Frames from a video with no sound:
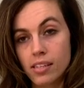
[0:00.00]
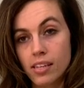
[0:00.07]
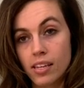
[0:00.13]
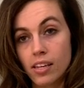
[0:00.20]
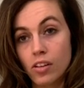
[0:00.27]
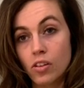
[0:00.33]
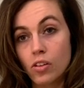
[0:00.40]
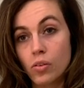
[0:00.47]

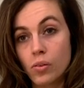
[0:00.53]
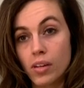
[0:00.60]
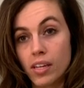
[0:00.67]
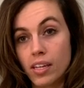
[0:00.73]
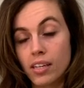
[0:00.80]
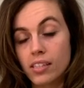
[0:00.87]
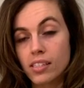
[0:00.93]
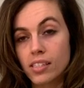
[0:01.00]

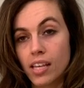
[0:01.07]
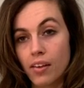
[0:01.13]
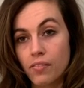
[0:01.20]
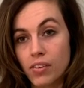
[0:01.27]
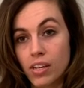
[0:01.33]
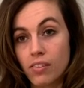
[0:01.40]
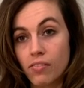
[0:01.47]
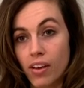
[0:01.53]
including
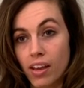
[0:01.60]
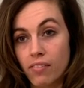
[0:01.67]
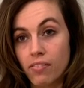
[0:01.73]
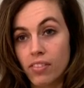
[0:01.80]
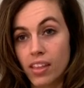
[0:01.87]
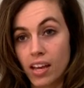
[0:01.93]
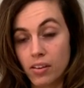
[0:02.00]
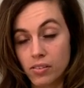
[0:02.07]

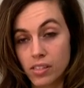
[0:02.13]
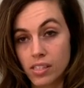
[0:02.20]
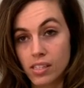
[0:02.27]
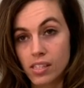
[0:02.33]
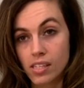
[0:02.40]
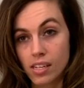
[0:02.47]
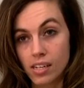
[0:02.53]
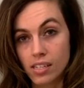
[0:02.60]
75,000
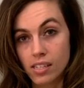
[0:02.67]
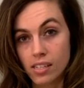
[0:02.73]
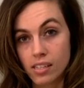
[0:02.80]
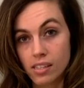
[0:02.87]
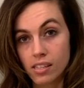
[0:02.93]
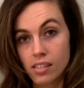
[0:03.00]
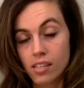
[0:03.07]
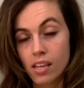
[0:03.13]

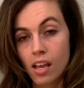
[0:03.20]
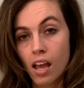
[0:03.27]
citizens,